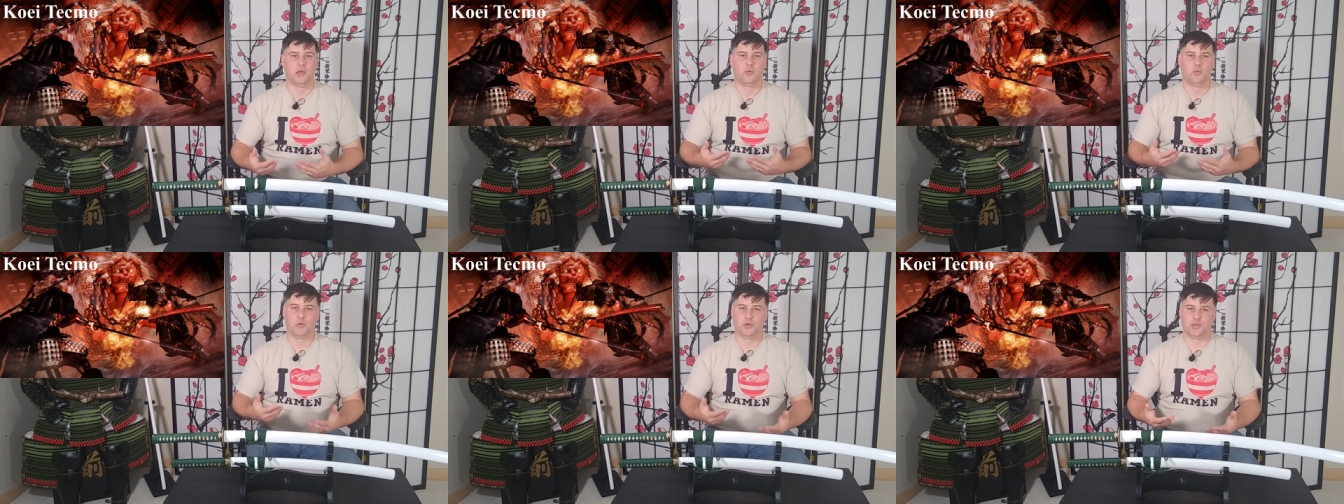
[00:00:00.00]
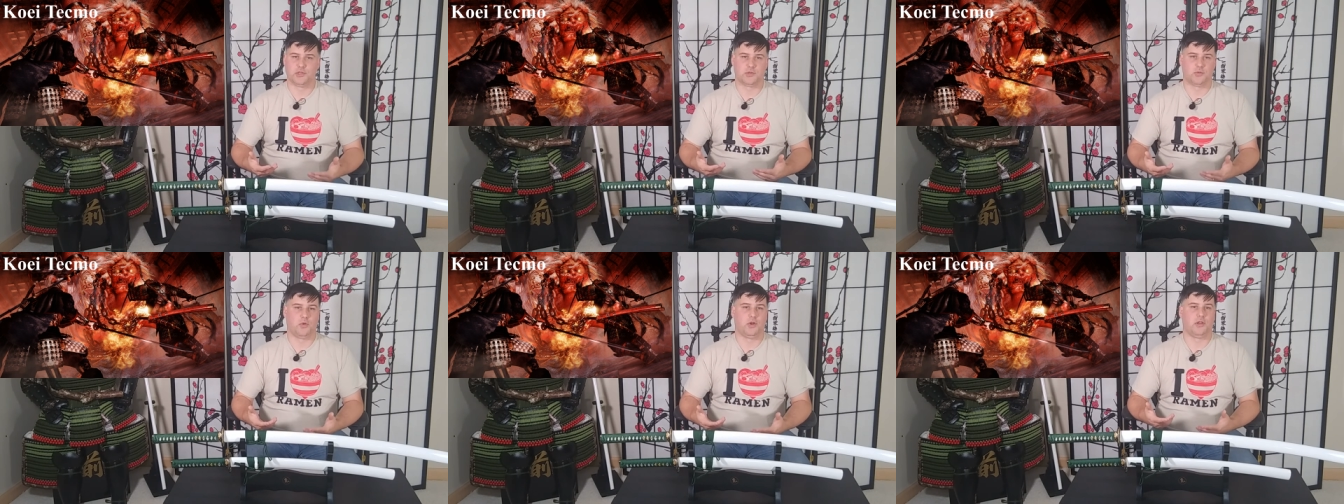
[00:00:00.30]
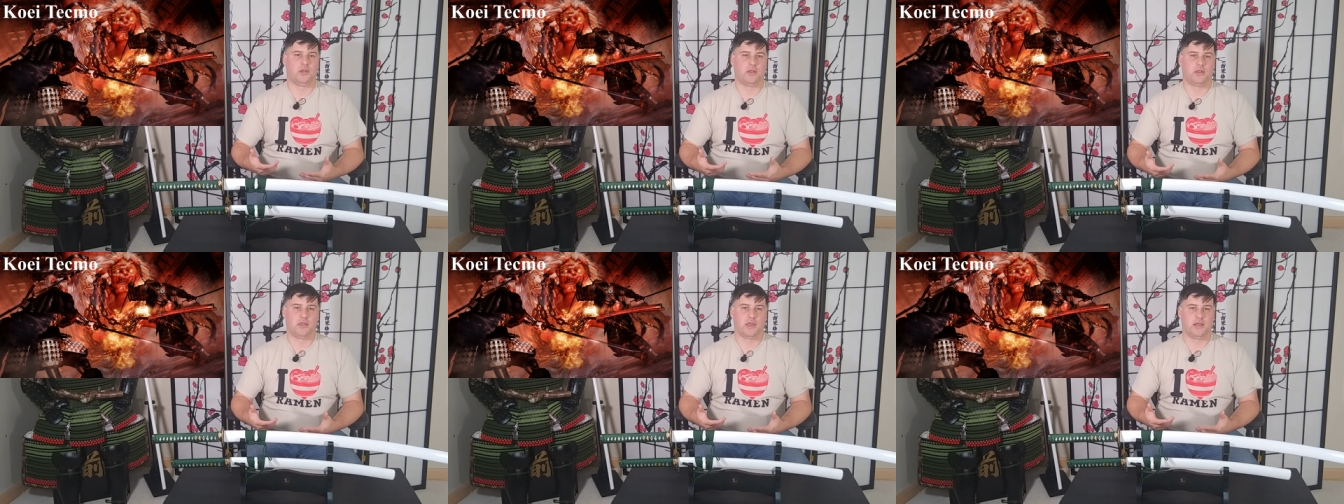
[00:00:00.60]
which is one
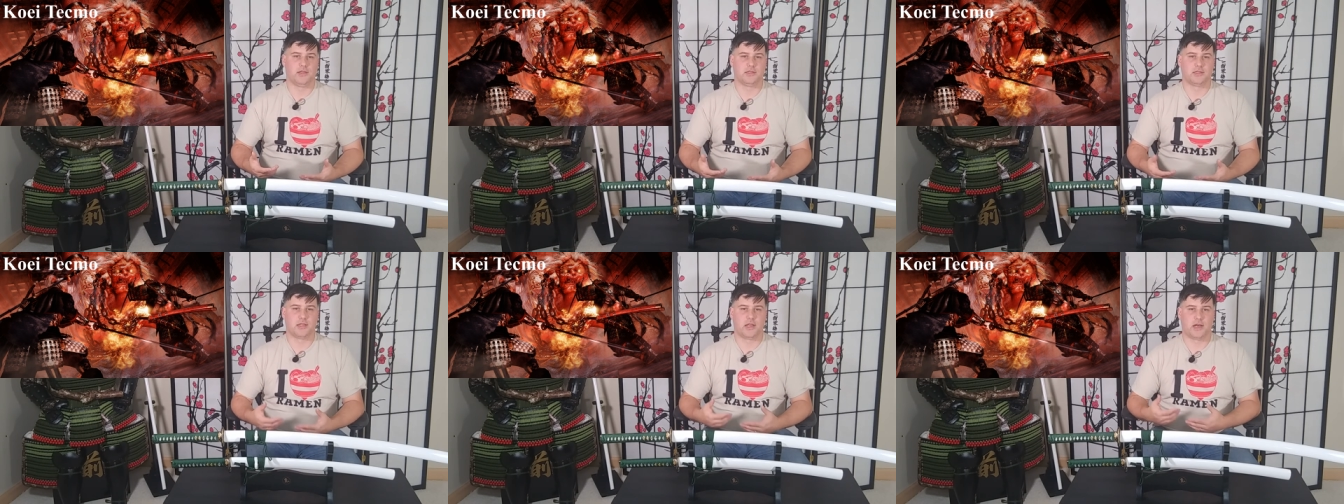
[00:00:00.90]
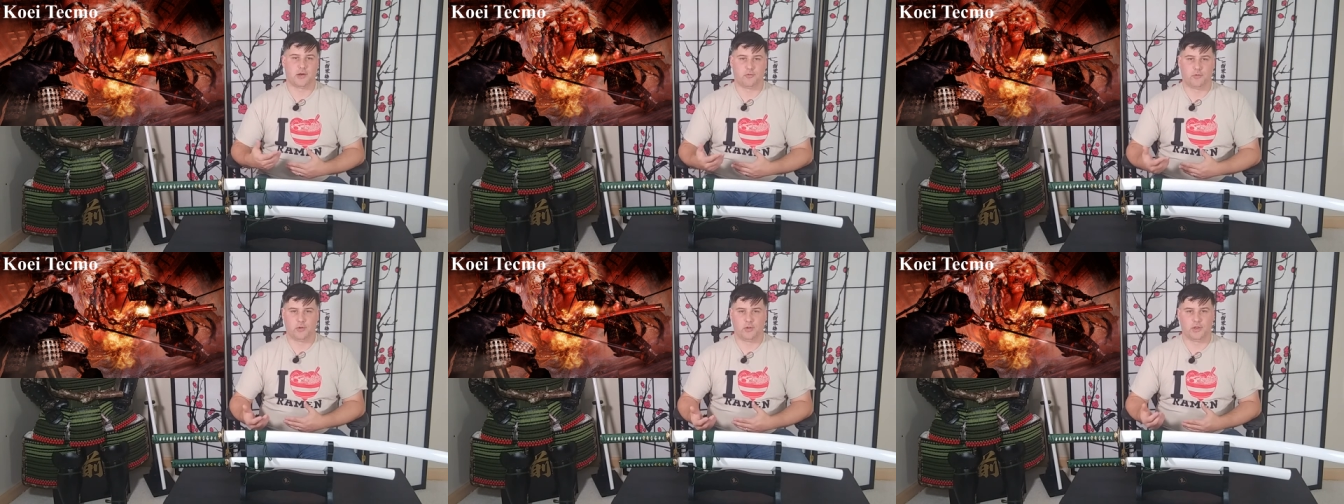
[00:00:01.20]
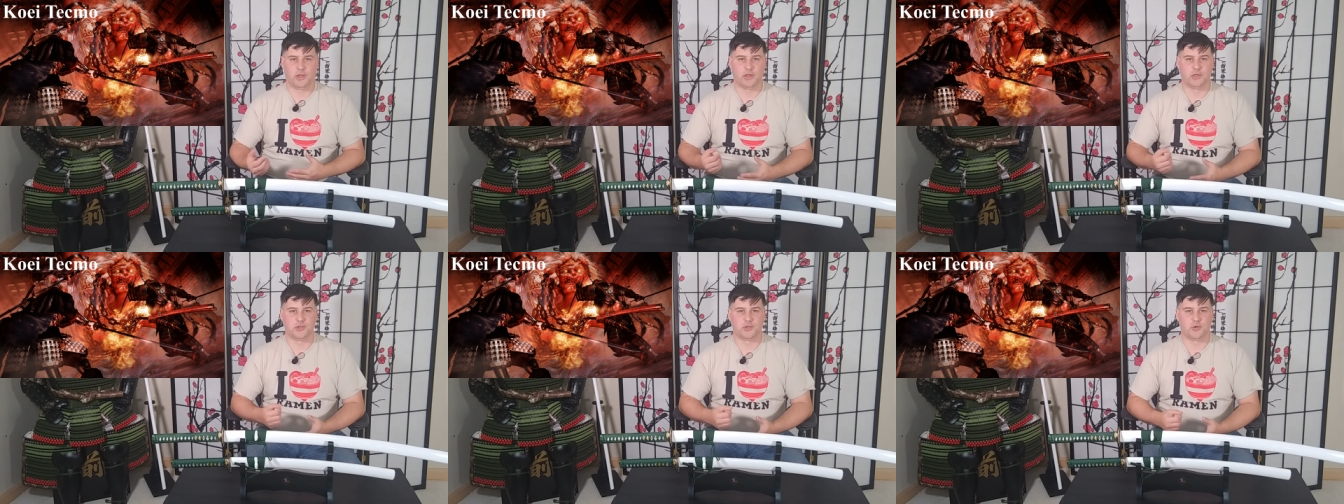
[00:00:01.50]
of the things that I
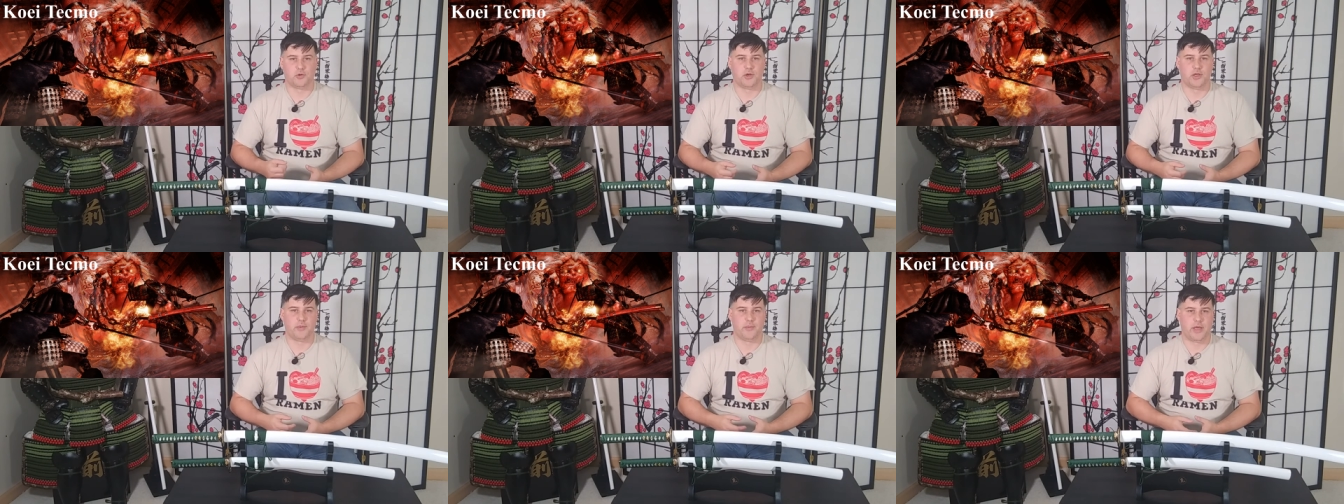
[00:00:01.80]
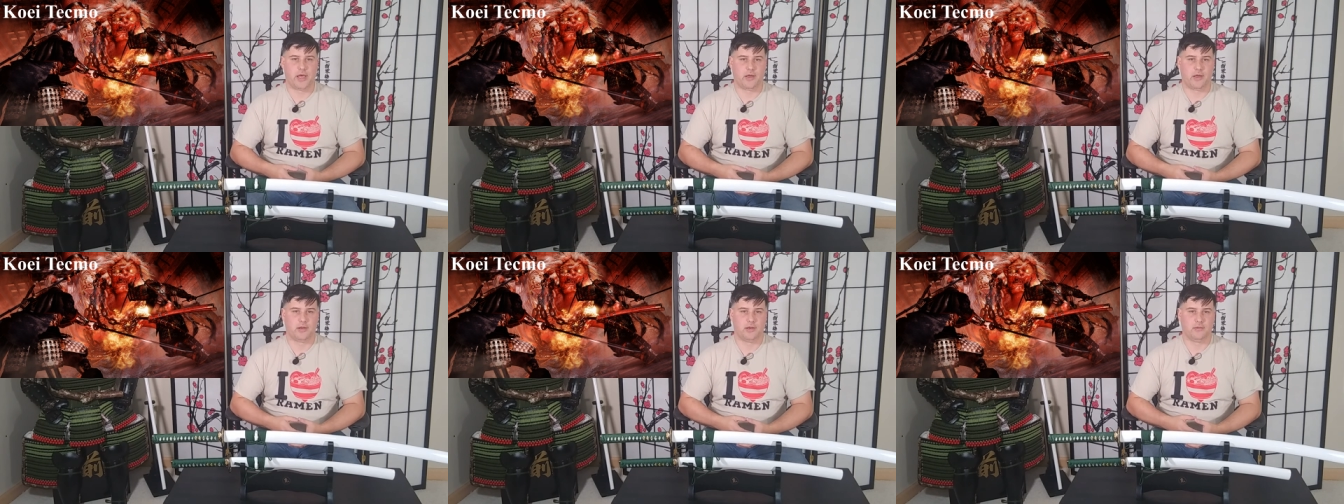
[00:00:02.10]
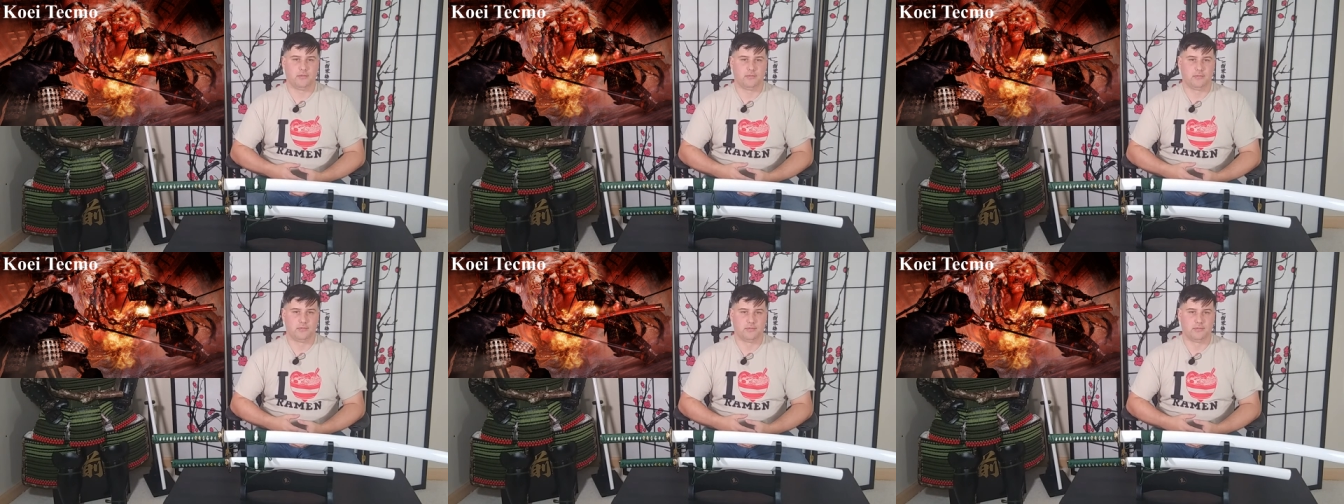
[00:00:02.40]
really enjoy about it.